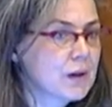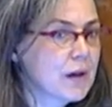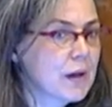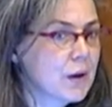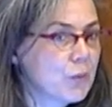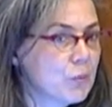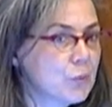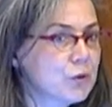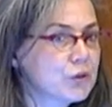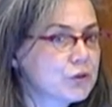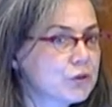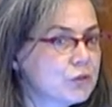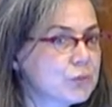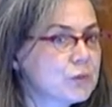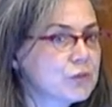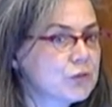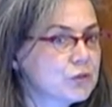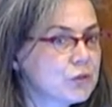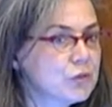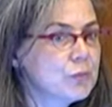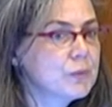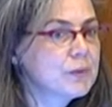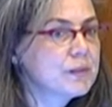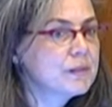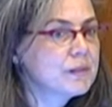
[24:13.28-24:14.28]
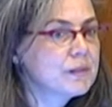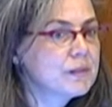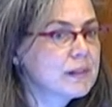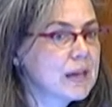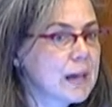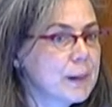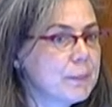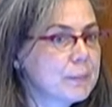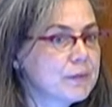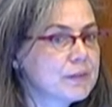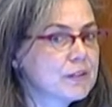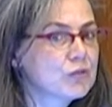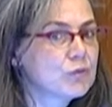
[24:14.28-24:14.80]
And what do we do with the
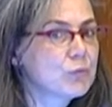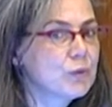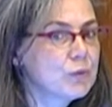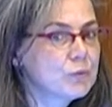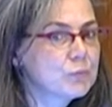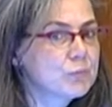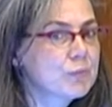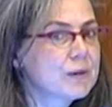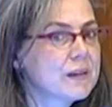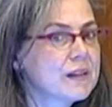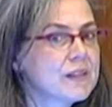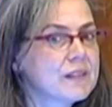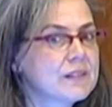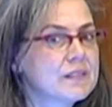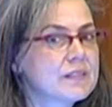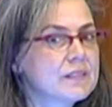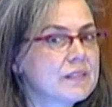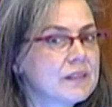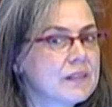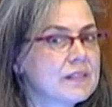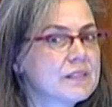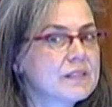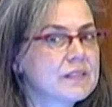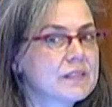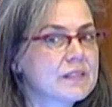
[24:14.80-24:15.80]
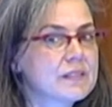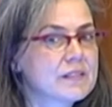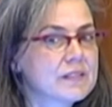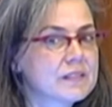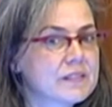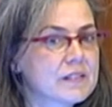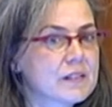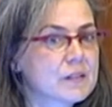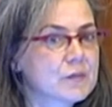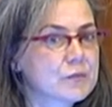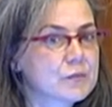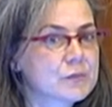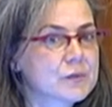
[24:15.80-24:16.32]
inhabitants? What place is there
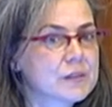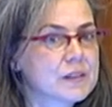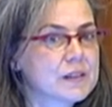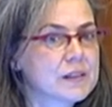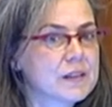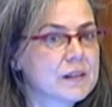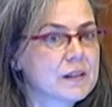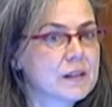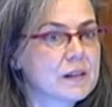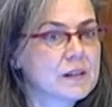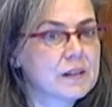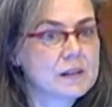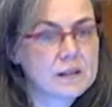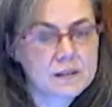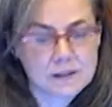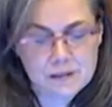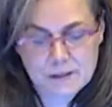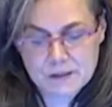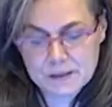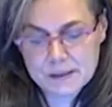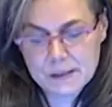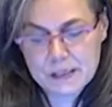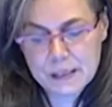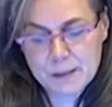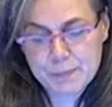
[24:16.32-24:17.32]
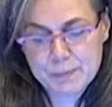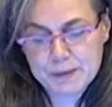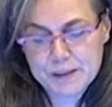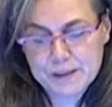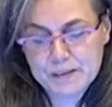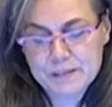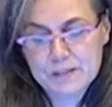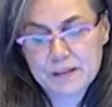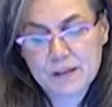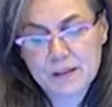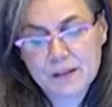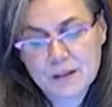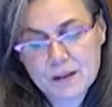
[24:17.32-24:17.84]
still for the uh, uh,
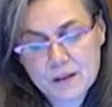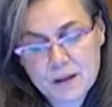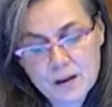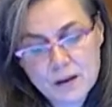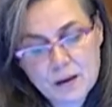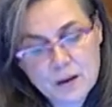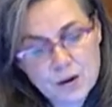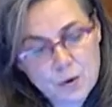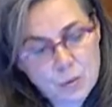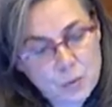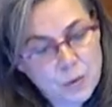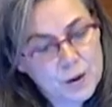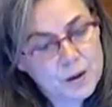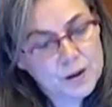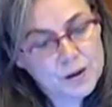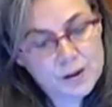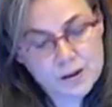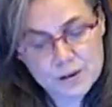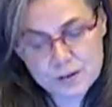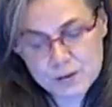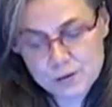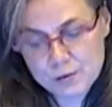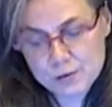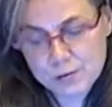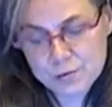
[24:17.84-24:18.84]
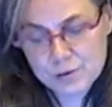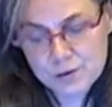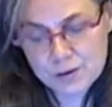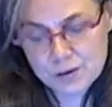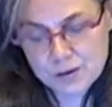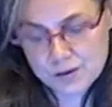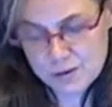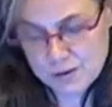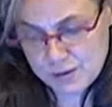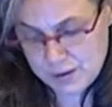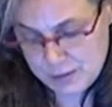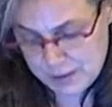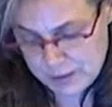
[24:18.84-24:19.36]
inhabitants? And what kind of uh,
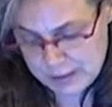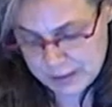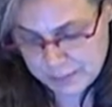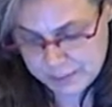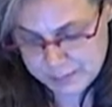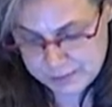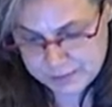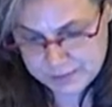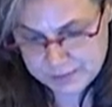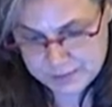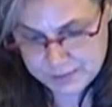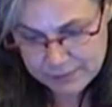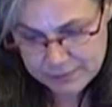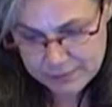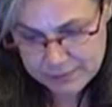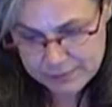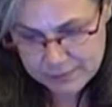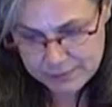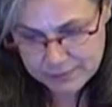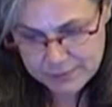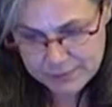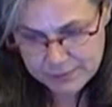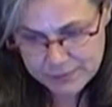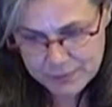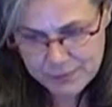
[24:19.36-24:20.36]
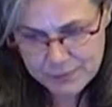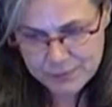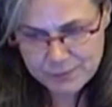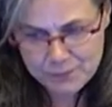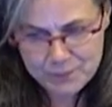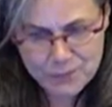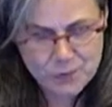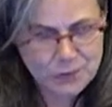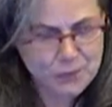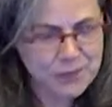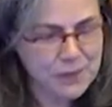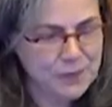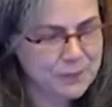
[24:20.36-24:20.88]
inhabitants?
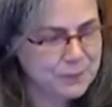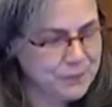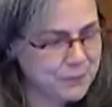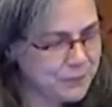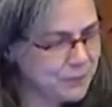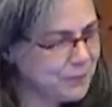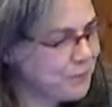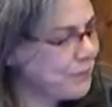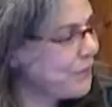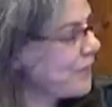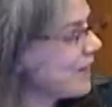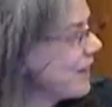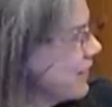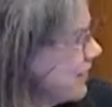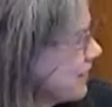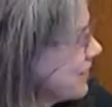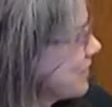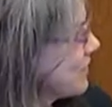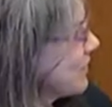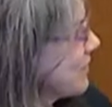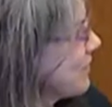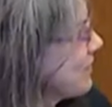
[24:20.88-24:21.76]
Well, Yes.